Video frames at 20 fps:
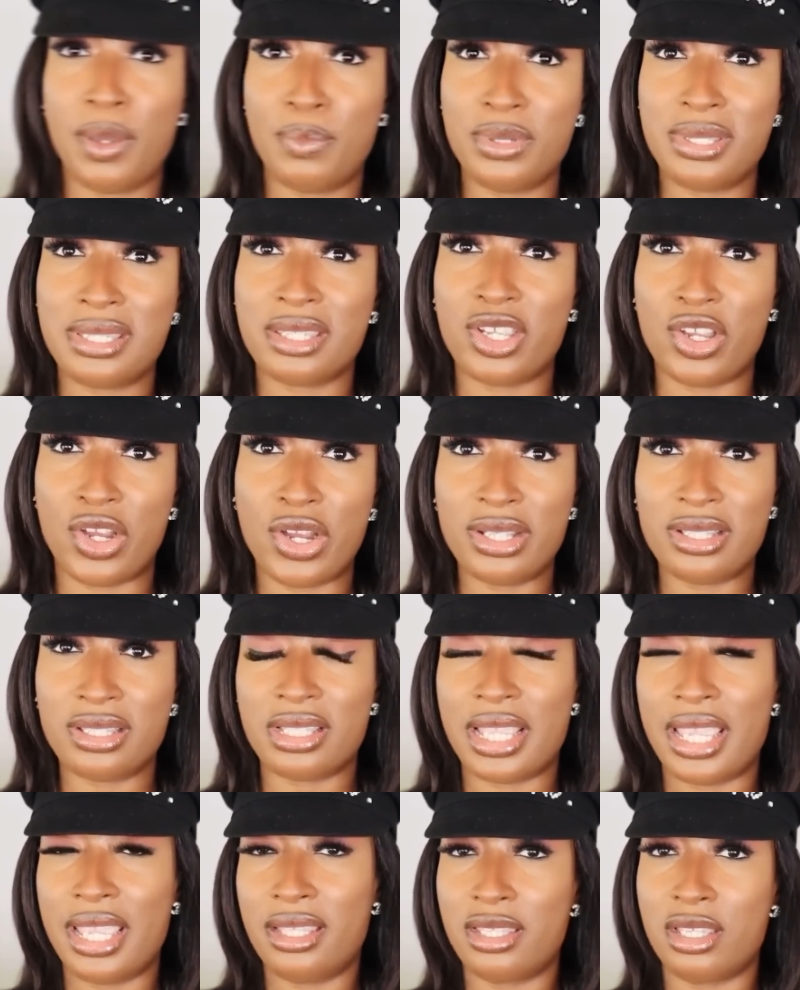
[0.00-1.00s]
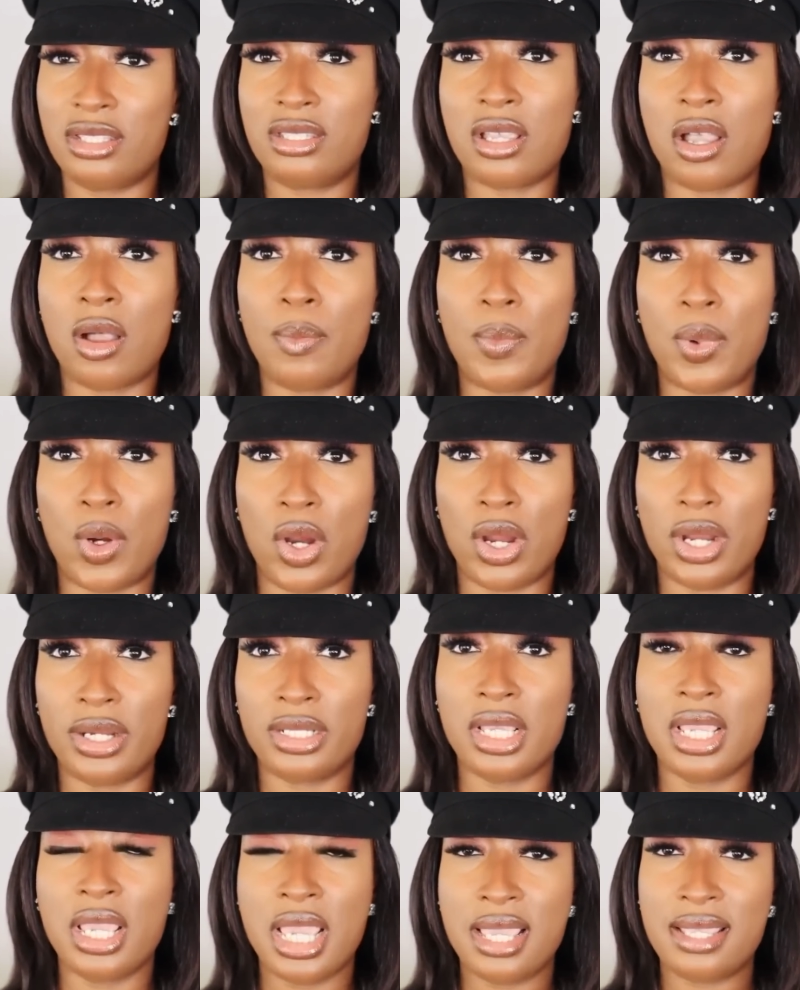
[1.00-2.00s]
paper skirt like the top
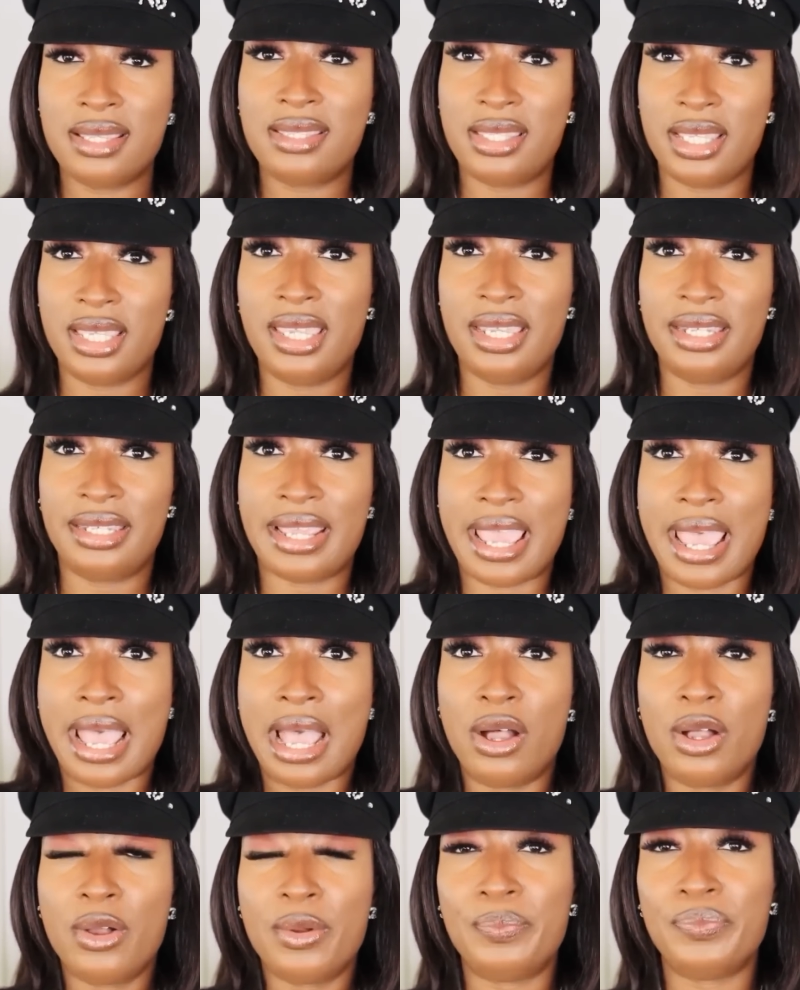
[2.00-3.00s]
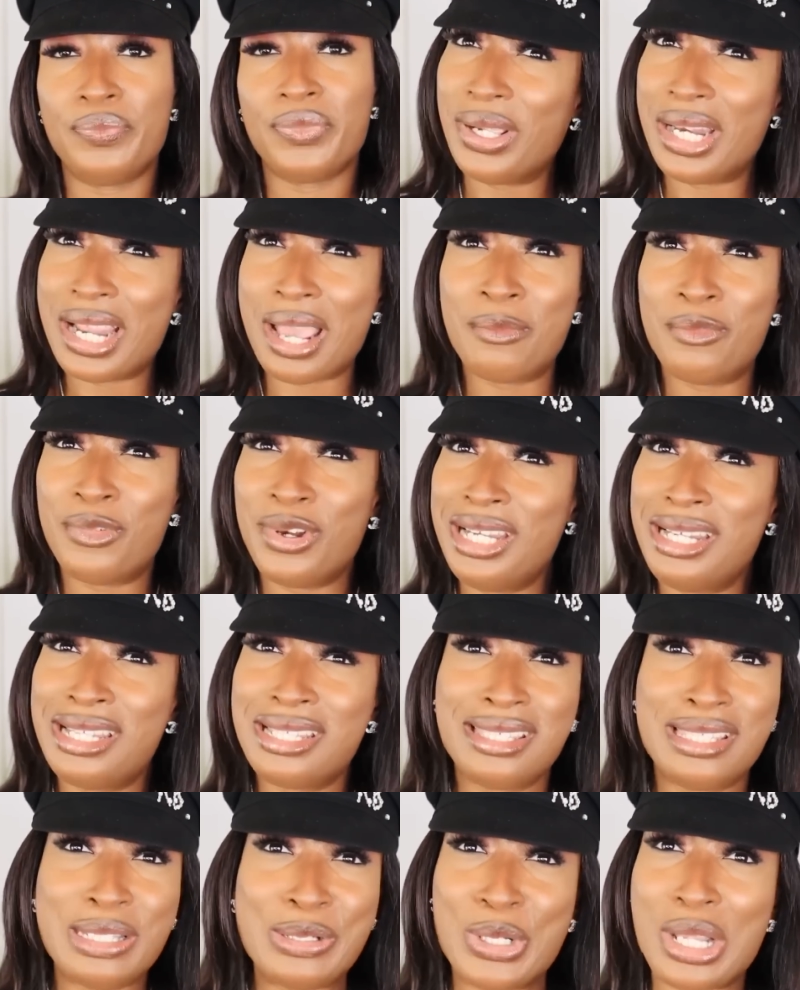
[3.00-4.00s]
part sticking out but I'm really
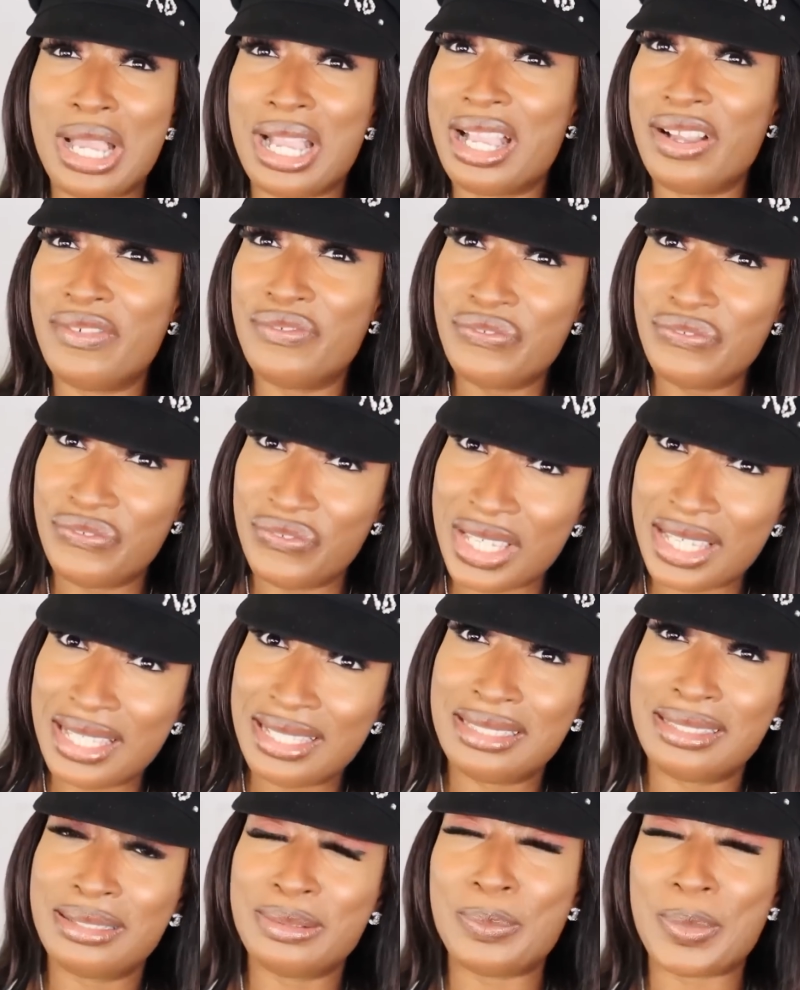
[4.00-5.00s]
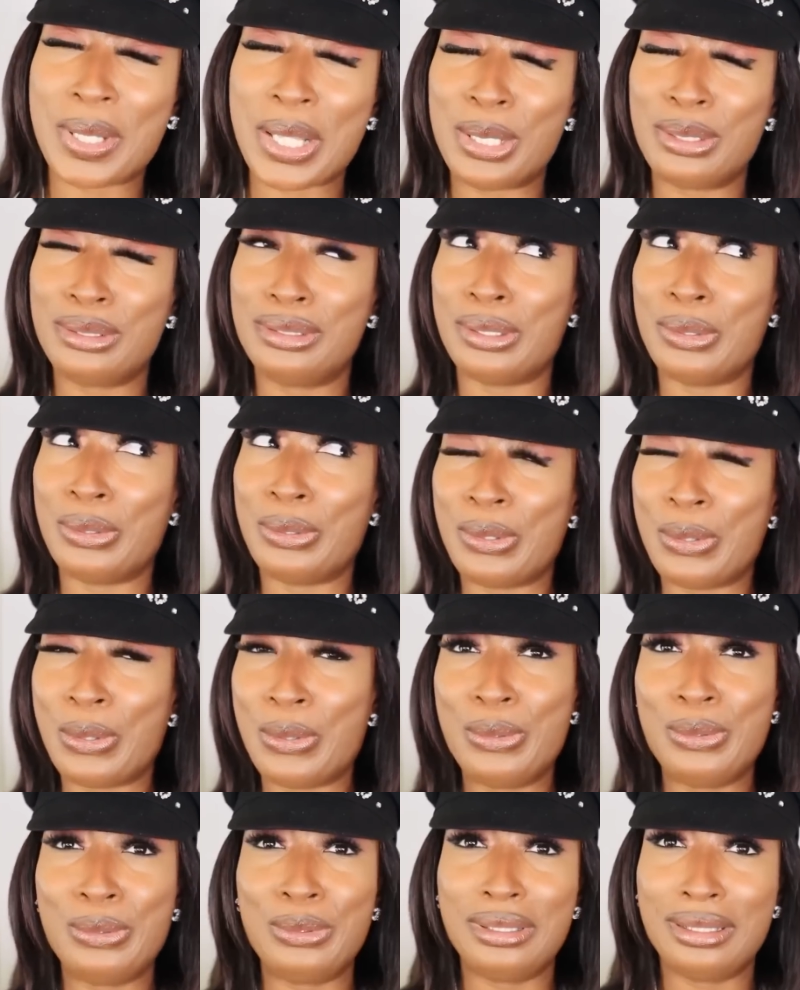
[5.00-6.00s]
still not convinced about the
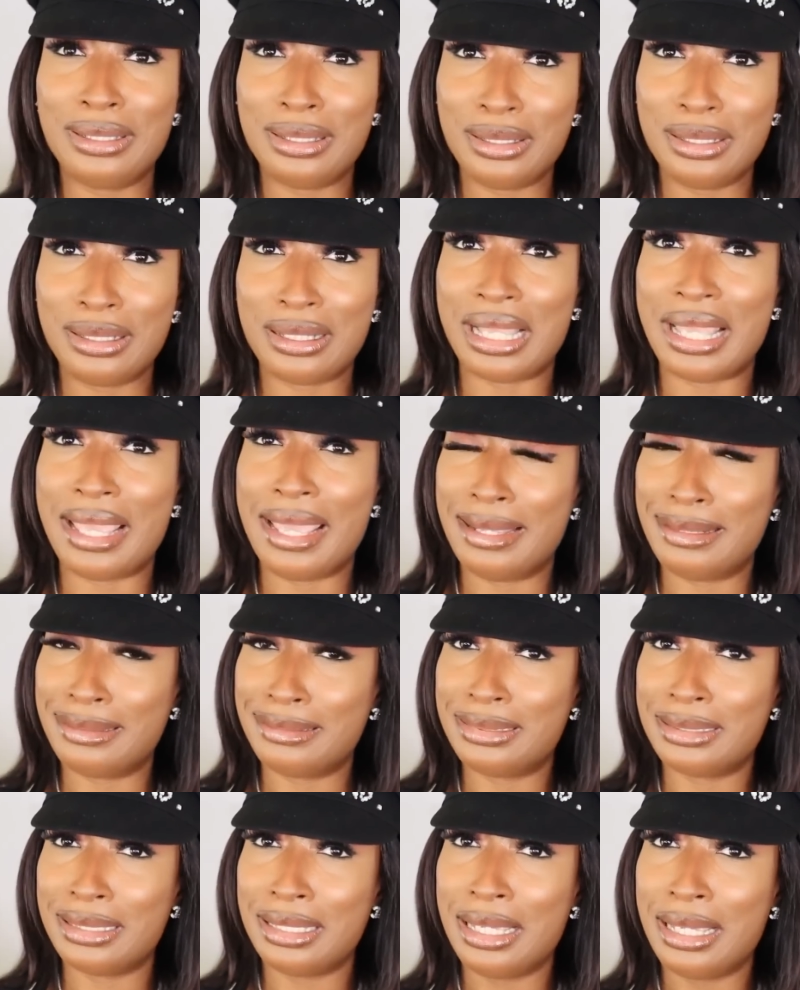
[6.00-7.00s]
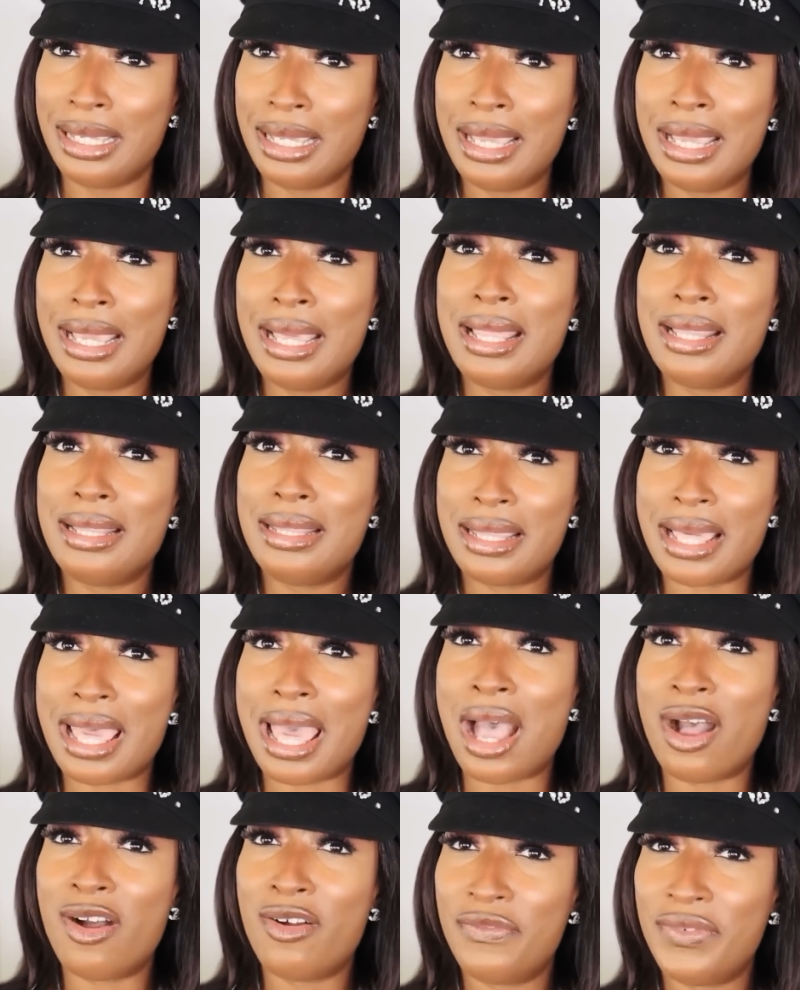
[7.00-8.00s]
whole look and the
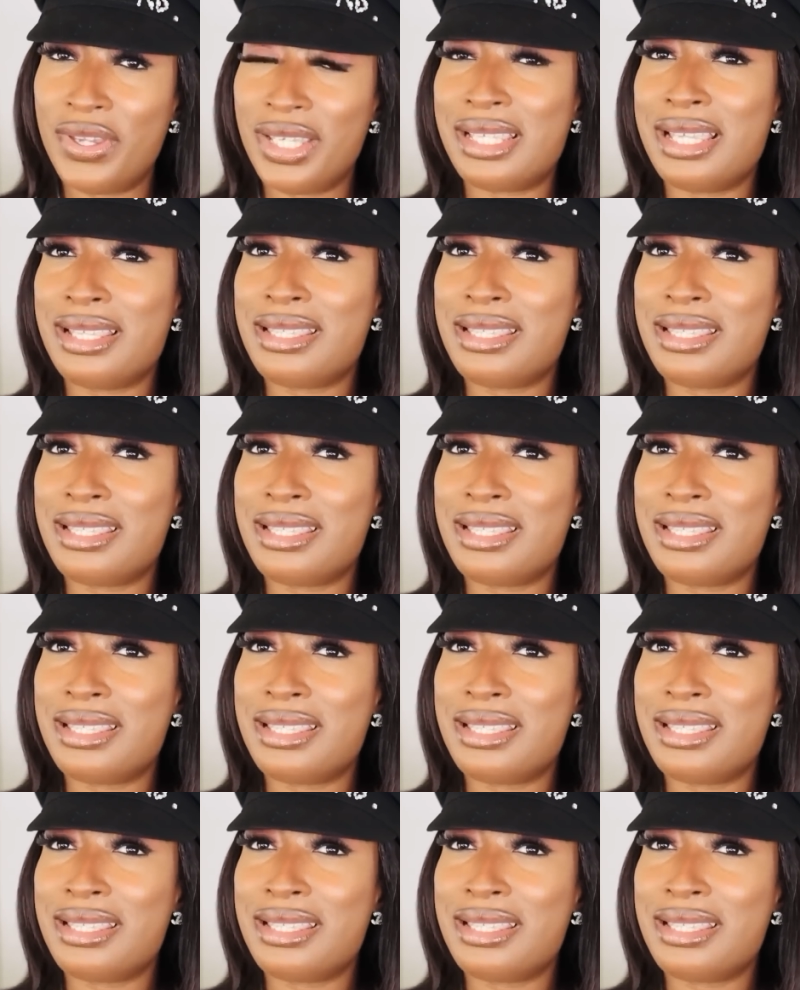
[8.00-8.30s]
outfit